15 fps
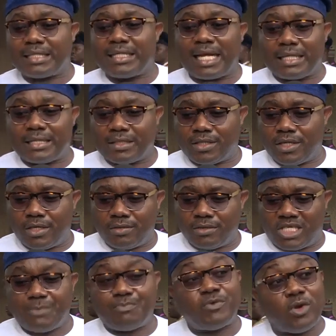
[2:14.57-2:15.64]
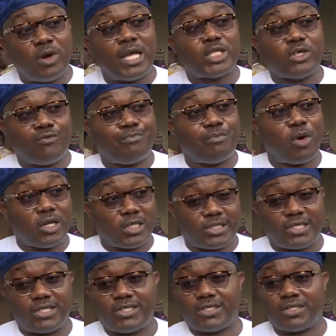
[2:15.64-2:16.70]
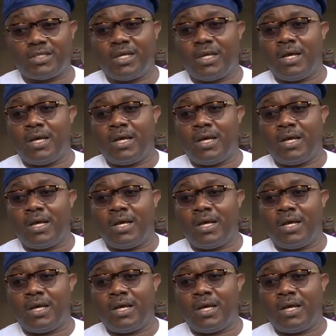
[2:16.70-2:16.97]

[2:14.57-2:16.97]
that deep knowledge of politics